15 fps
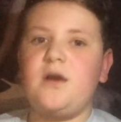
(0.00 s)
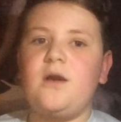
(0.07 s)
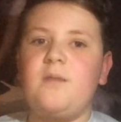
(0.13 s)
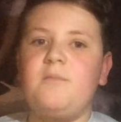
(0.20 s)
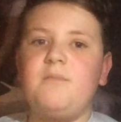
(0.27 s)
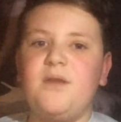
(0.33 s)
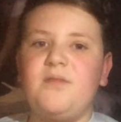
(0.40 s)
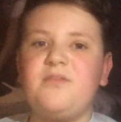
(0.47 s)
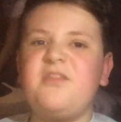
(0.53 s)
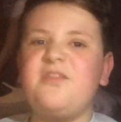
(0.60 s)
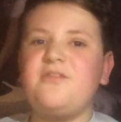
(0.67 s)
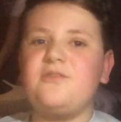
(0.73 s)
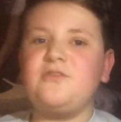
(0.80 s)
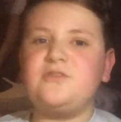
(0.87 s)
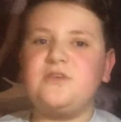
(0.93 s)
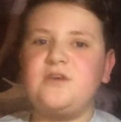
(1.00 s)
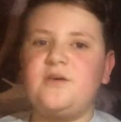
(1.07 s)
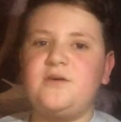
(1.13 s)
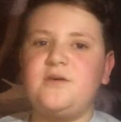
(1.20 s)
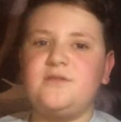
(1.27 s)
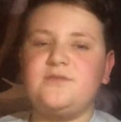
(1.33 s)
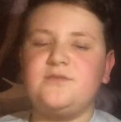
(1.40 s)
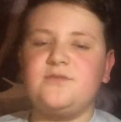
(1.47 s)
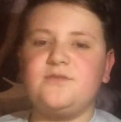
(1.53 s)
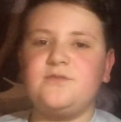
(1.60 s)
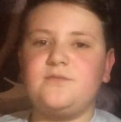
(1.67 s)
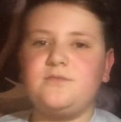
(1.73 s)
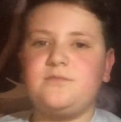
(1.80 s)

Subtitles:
a month or so, it sort of